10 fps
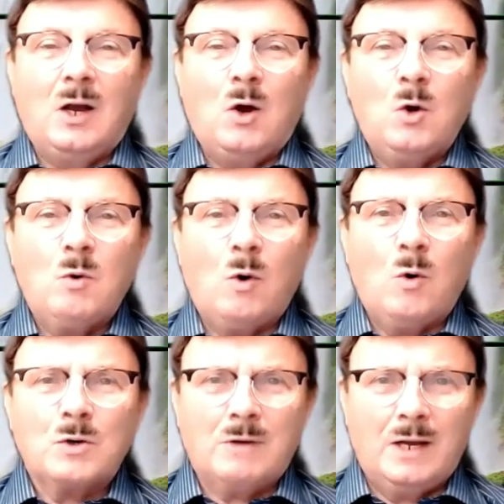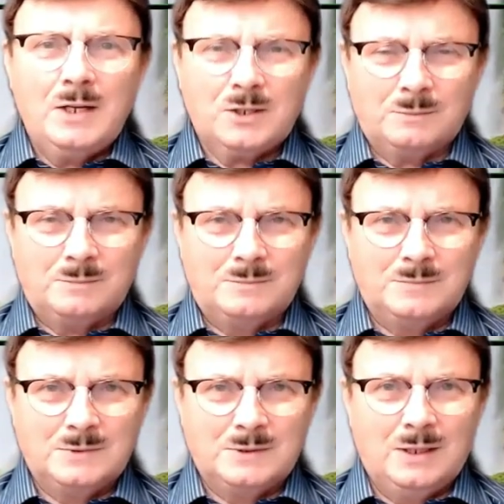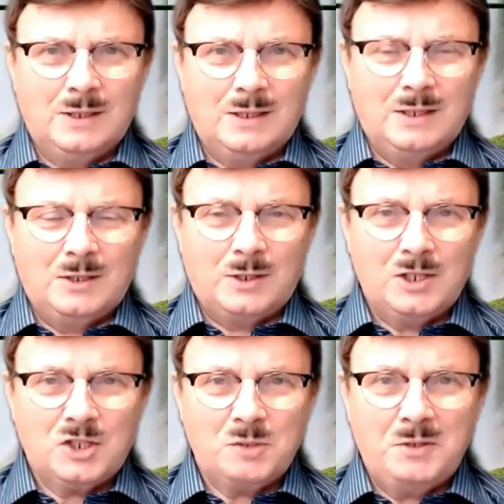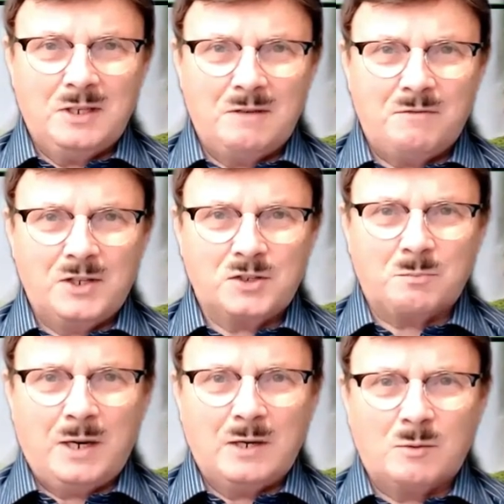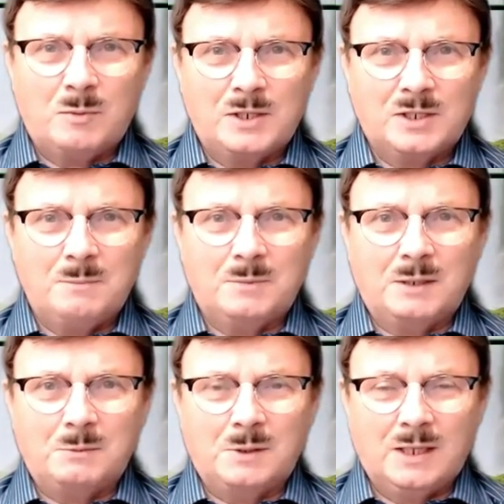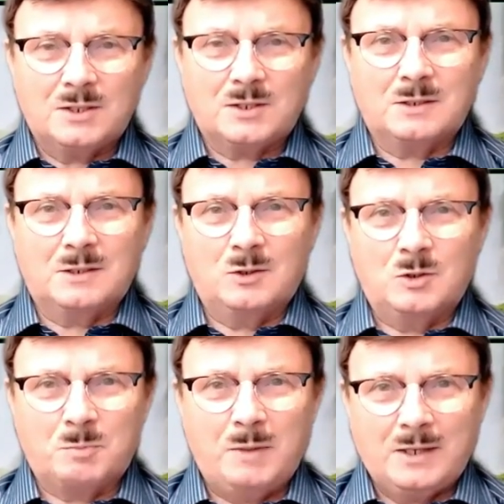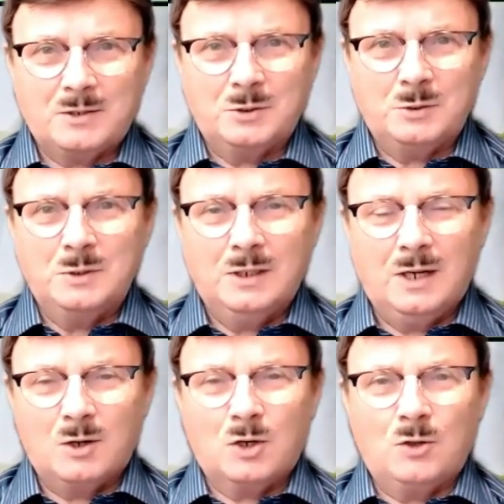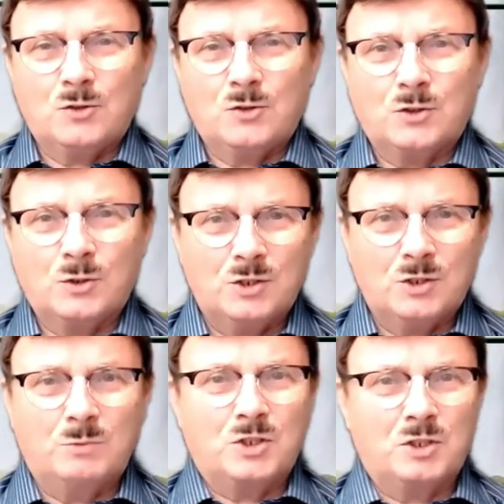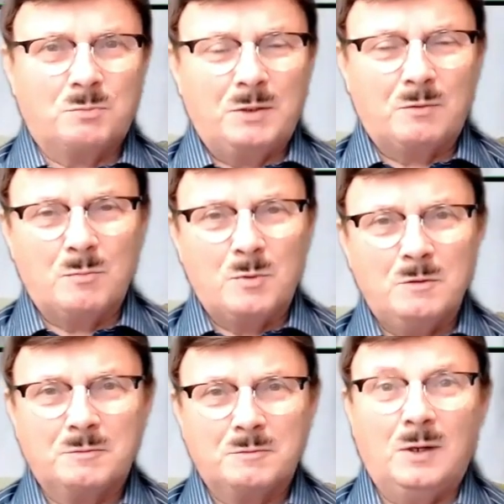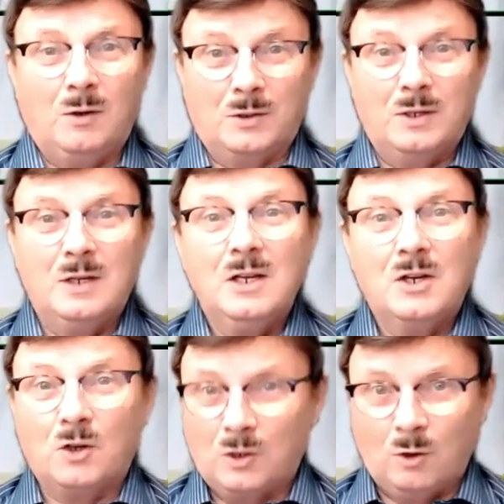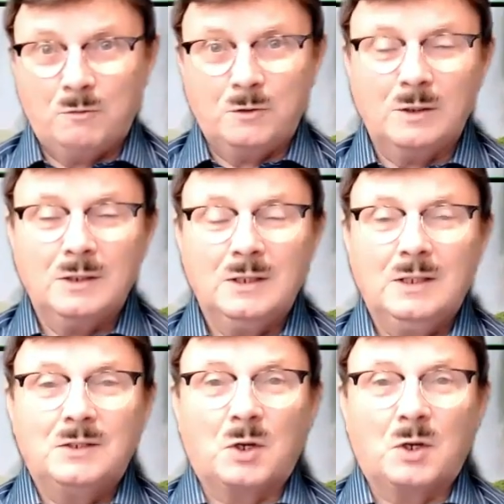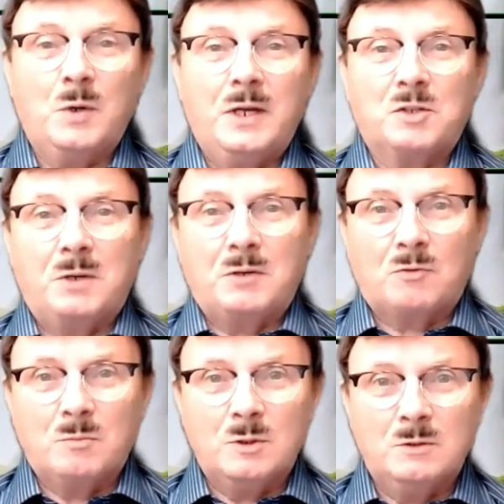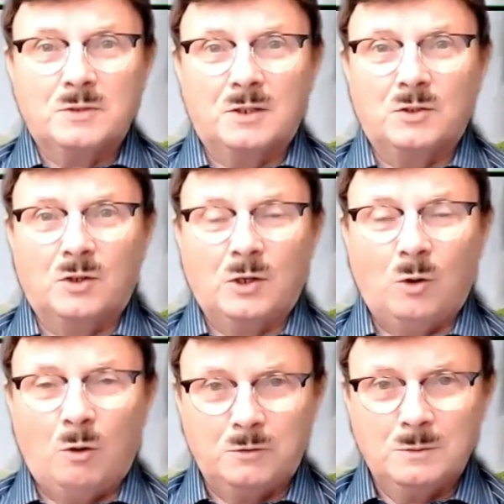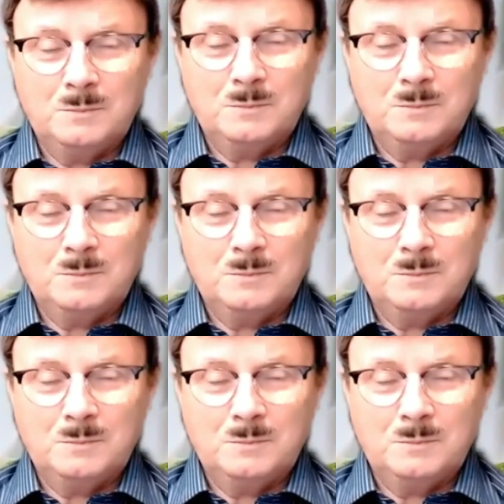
Who authorized them? There has to be an invested power by somebody. Well, that goes back to our constitution, which has been removed, not lawful. The Queen's been removed, not lawful.